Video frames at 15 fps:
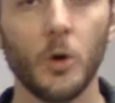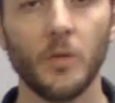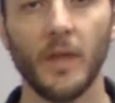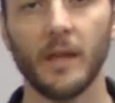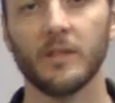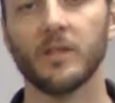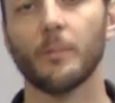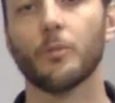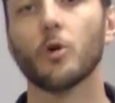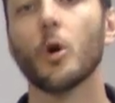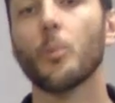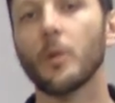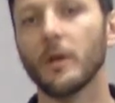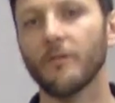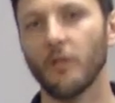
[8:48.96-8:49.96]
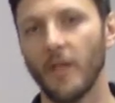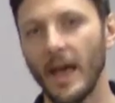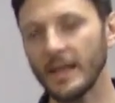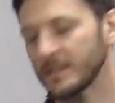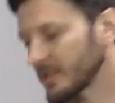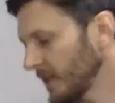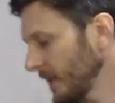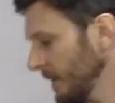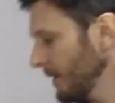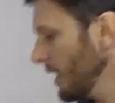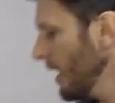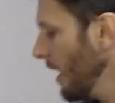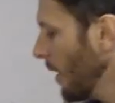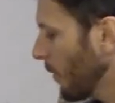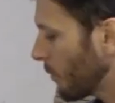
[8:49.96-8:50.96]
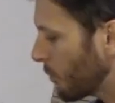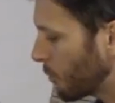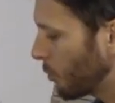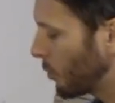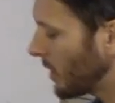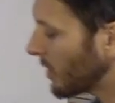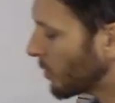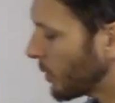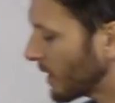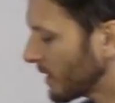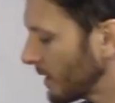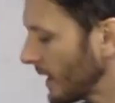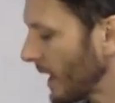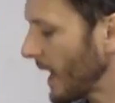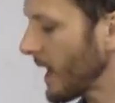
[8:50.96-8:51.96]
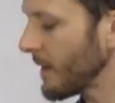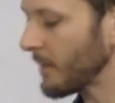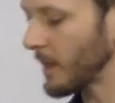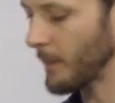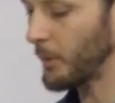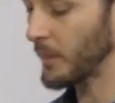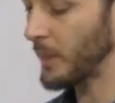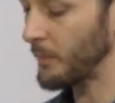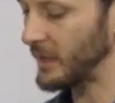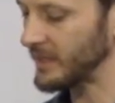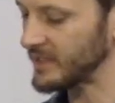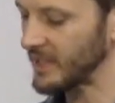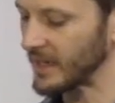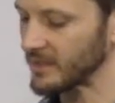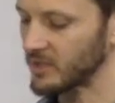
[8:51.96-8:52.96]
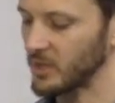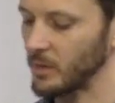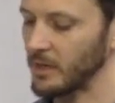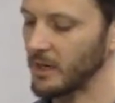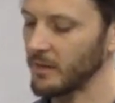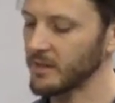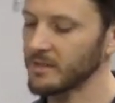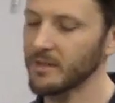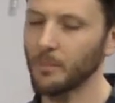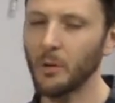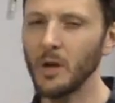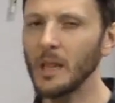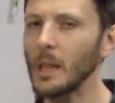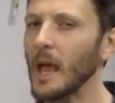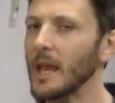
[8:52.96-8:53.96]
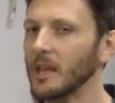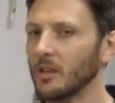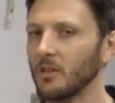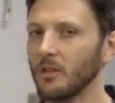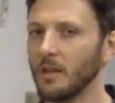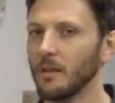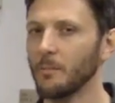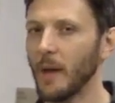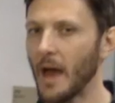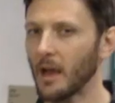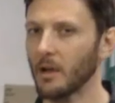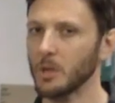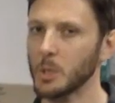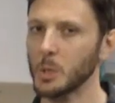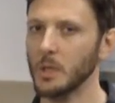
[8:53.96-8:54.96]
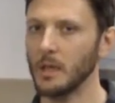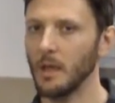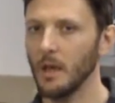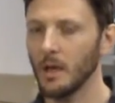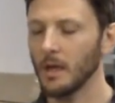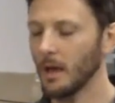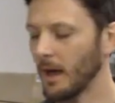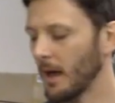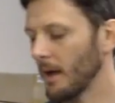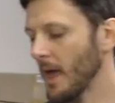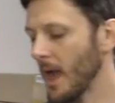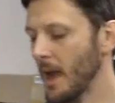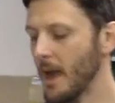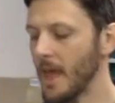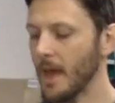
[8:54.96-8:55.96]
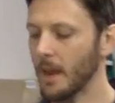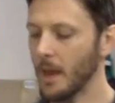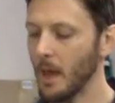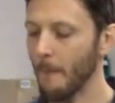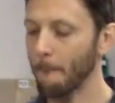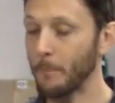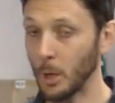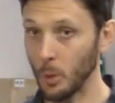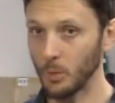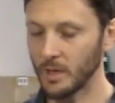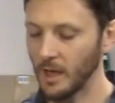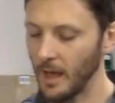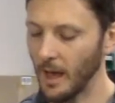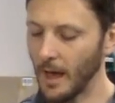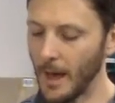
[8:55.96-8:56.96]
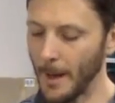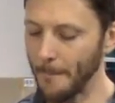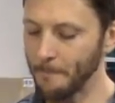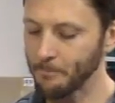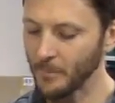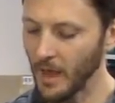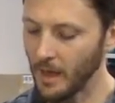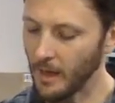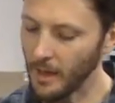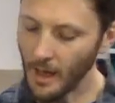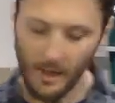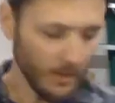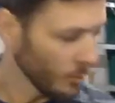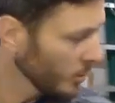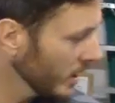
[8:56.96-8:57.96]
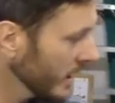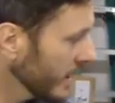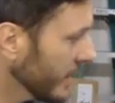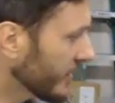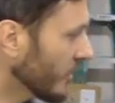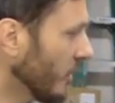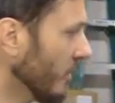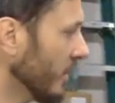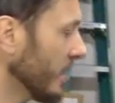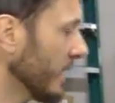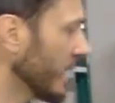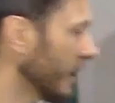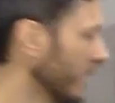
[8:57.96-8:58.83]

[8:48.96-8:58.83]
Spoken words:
that's appropriate for that ski. Real quickly, I put the BC X2 in here. This is a pretty light-duty backcountry NNN boot. Really, it's only going